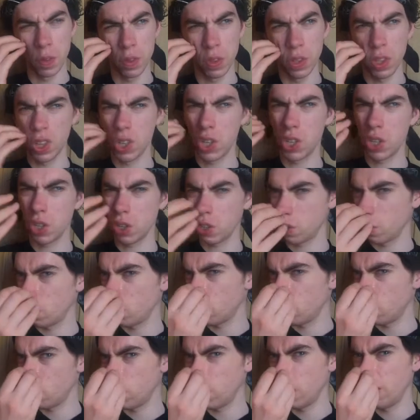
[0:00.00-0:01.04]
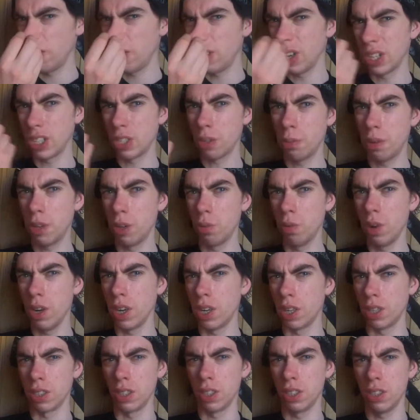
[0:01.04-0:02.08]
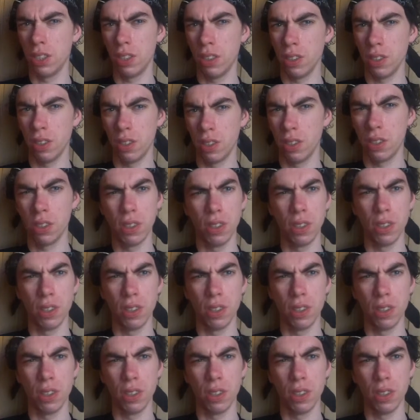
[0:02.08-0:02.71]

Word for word: That's, if you ask me, weird and